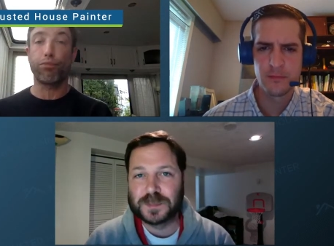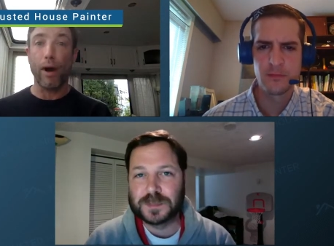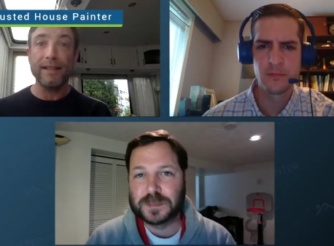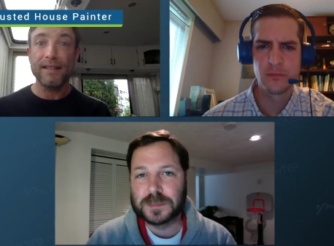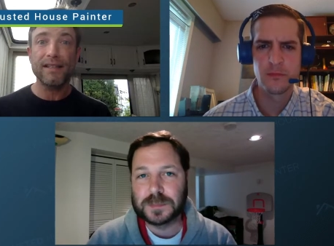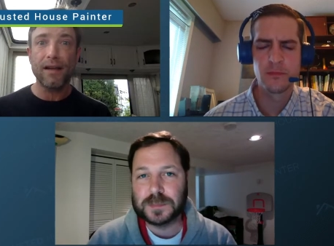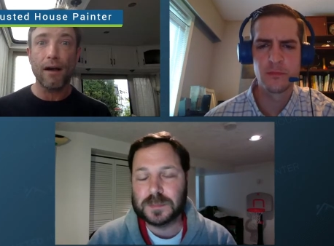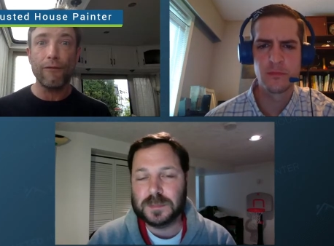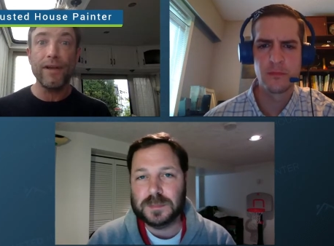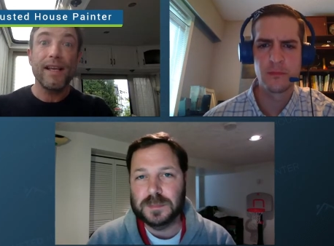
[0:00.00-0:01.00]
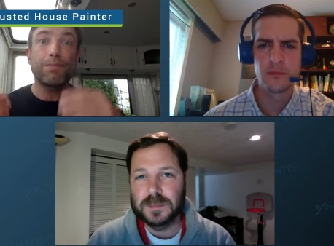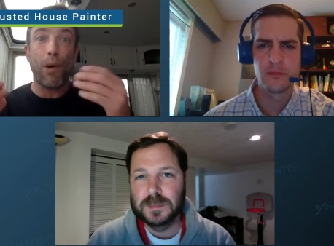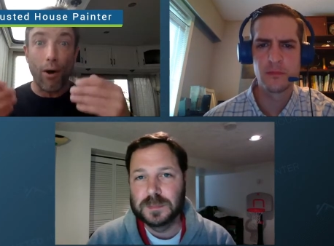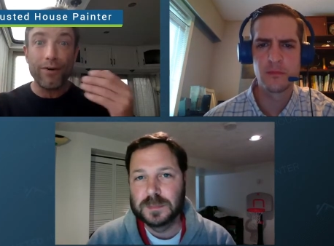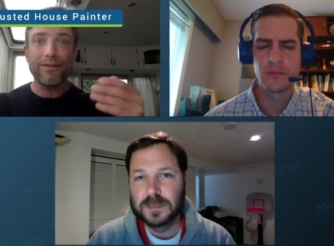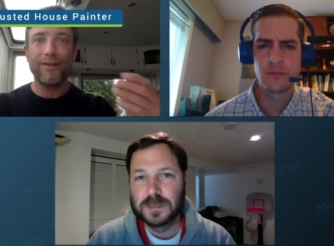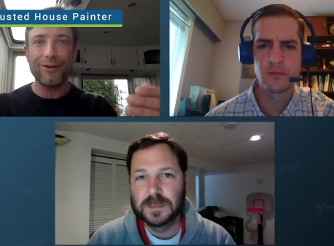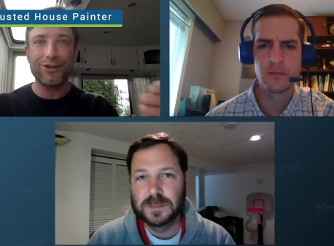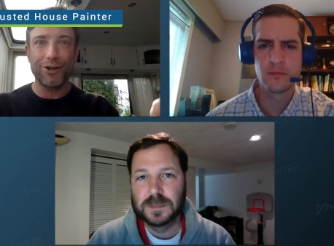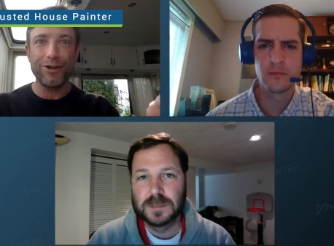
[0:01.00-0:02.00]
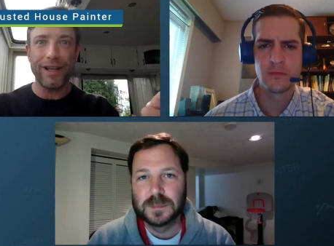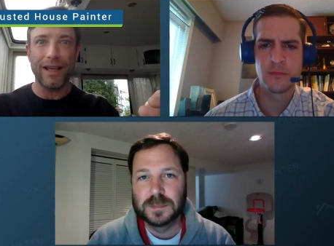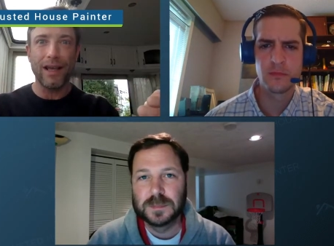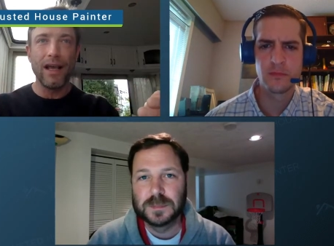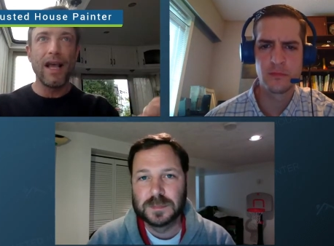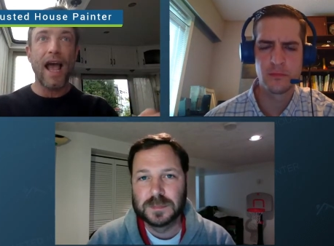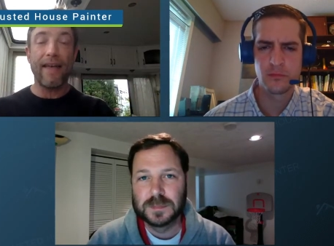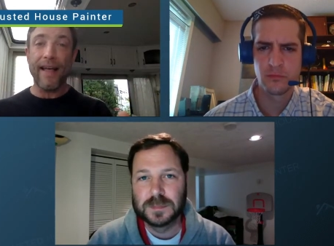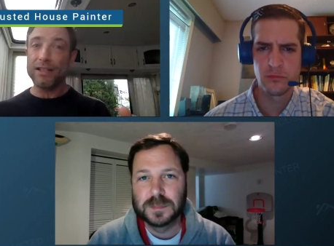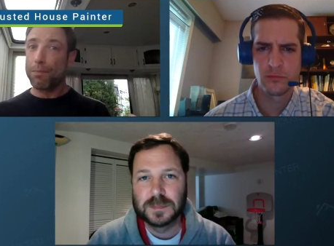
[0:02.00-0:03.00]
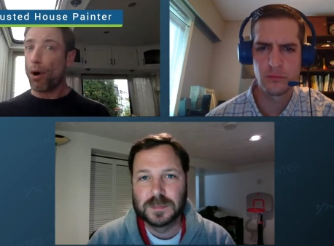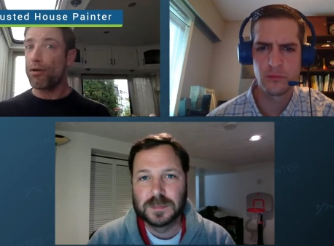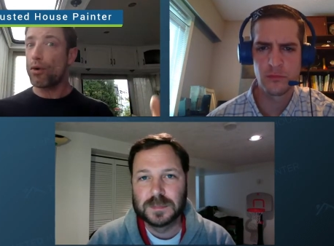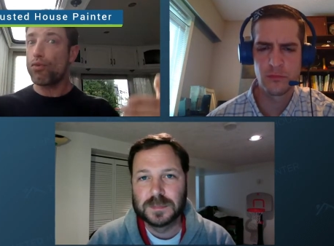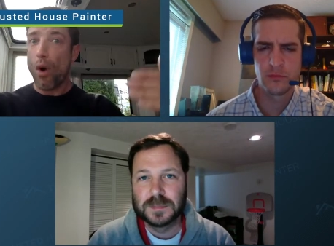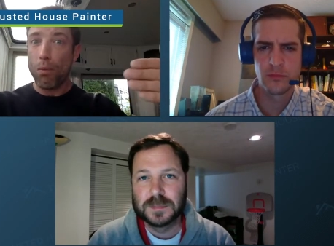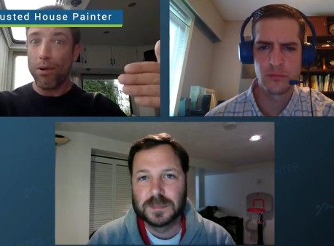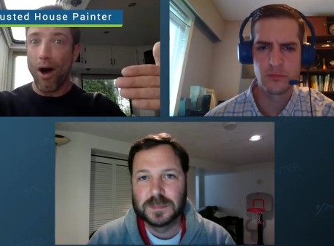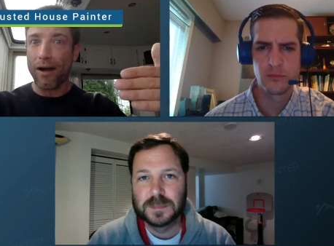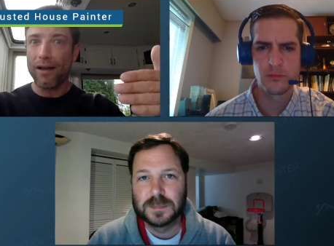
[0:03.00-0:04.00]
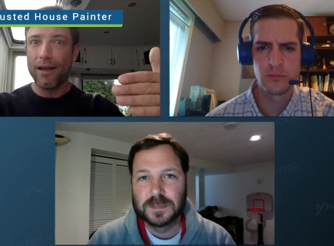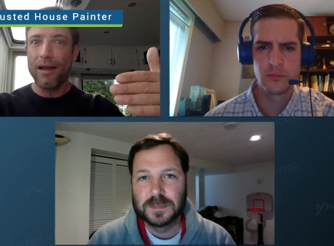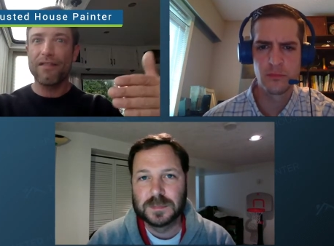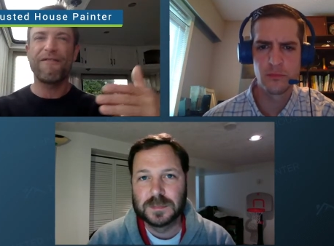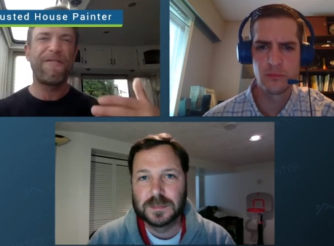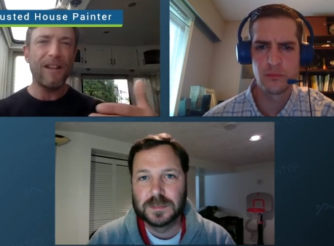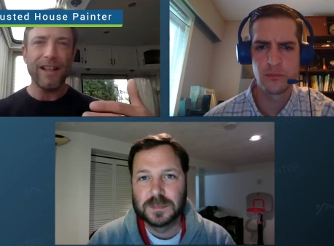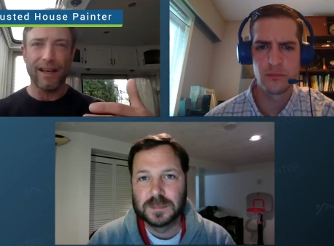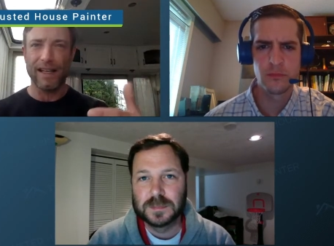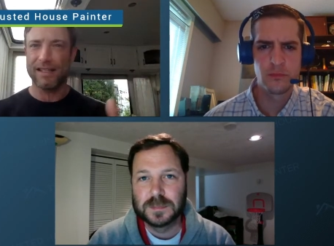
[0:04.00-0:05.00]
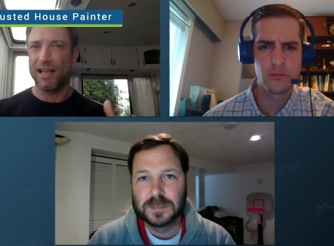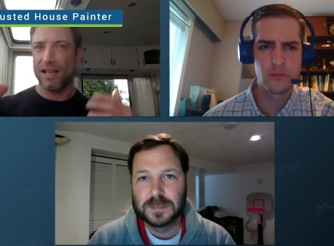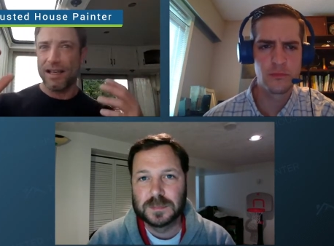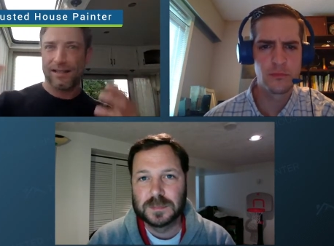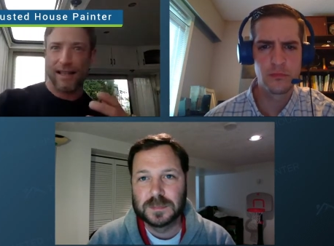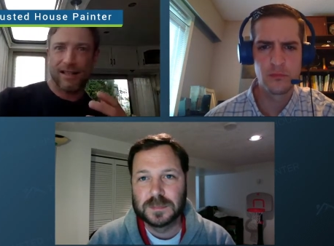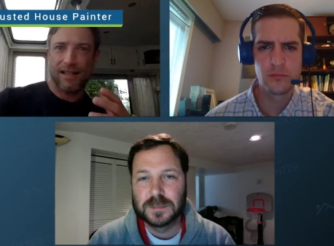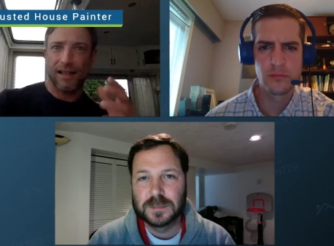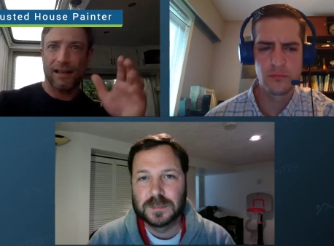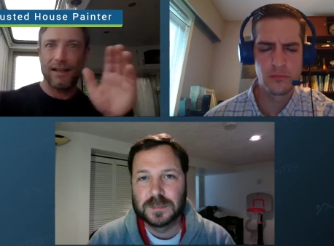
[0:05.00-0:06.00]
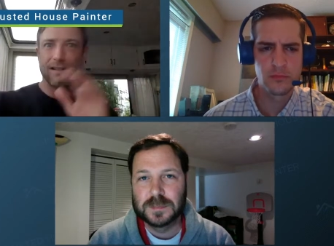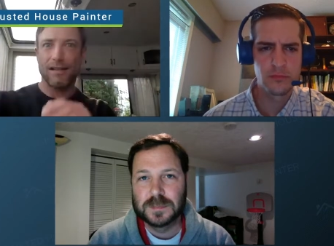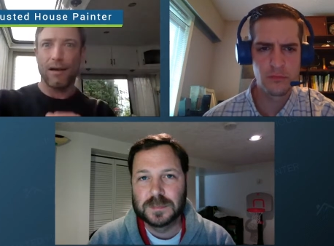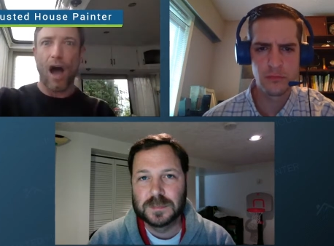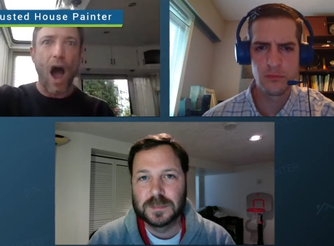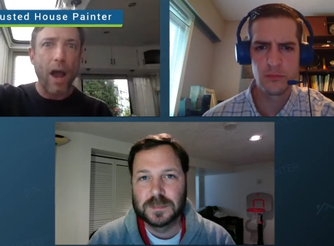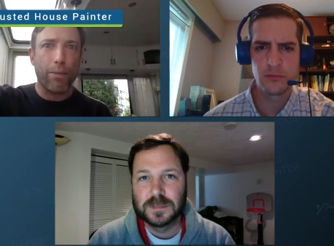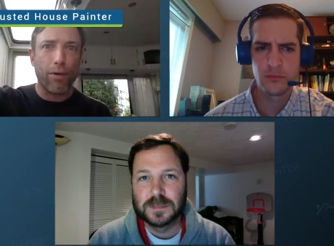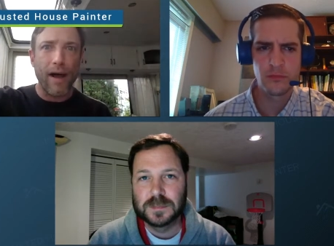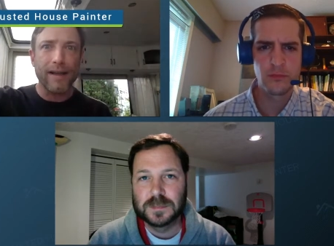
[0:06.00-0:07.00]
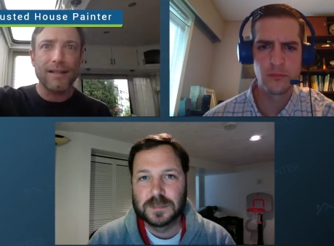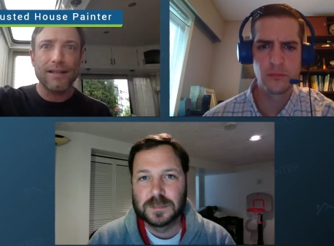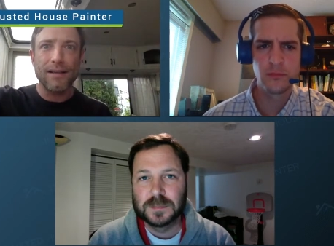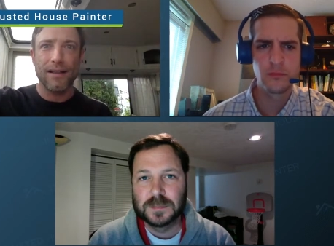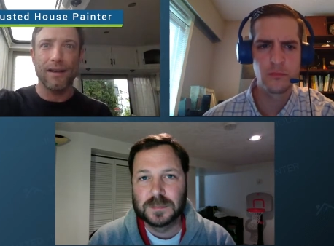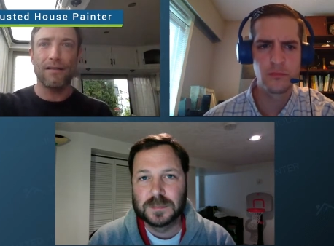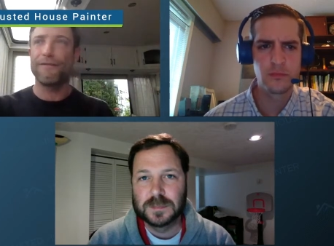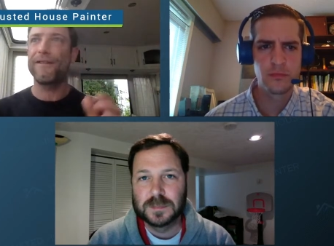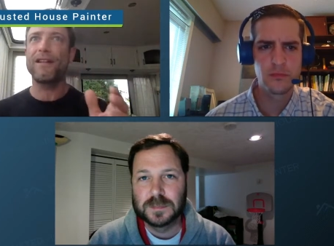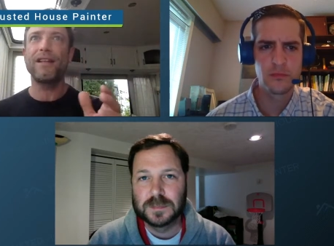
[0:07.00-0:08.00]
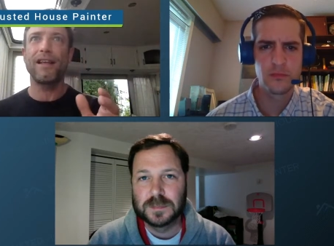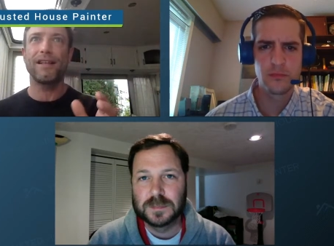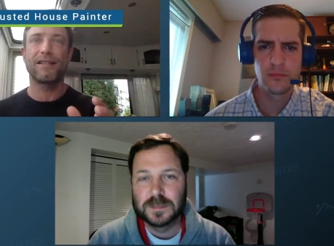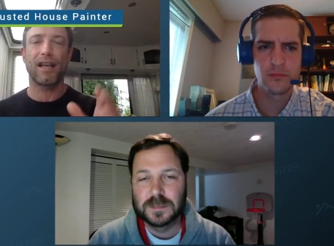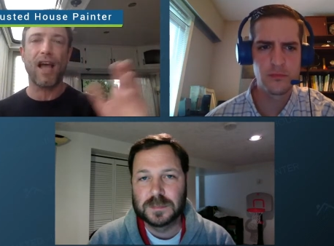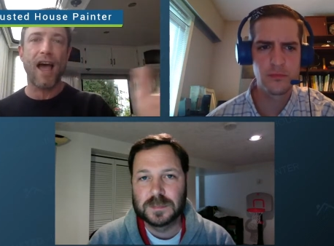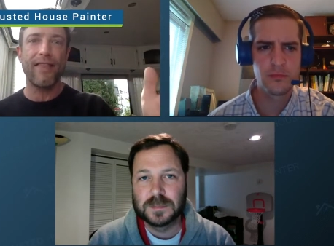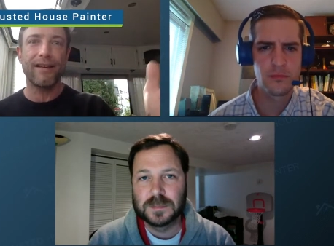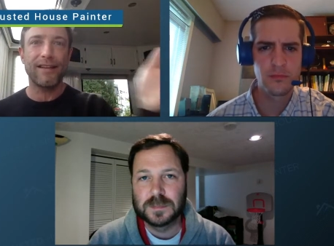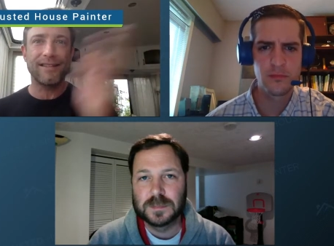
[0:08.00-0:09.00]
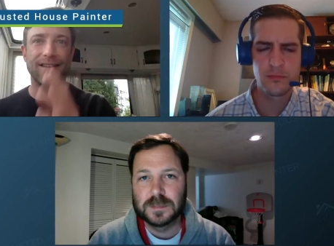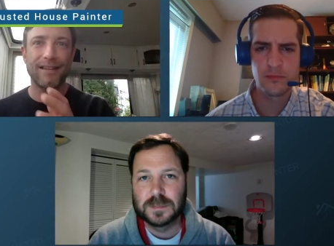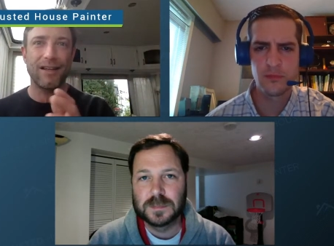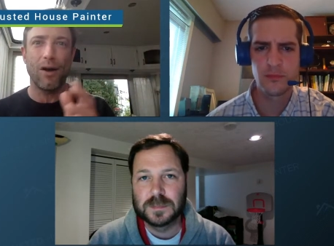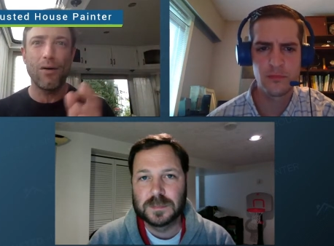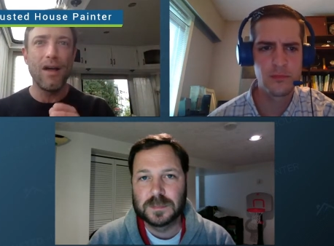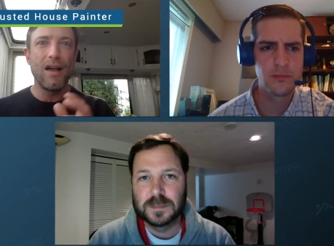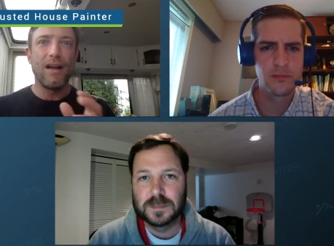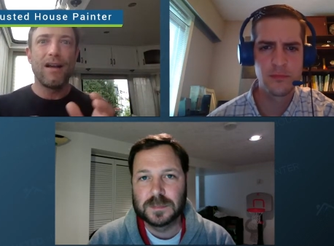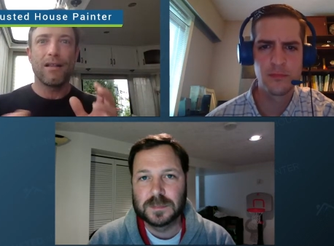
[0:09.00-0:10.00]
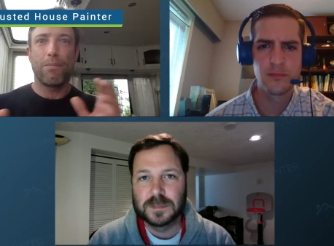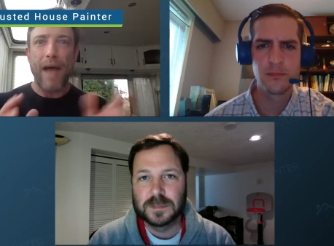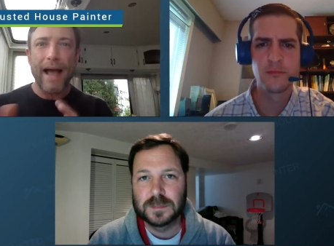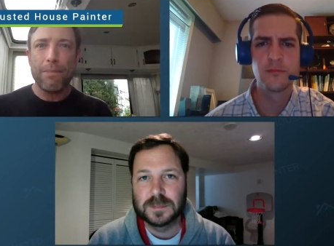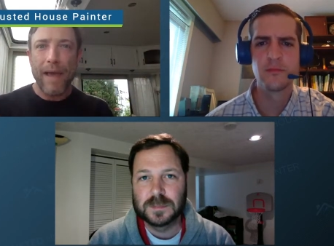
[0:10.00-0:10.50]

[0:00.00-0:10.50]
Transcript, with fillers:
Speaker 1: price discovery is part of their journey. And that's part of the roadblock. The villain is the is is the is the high price. The the villain is the guy that doesn't, you know, the bad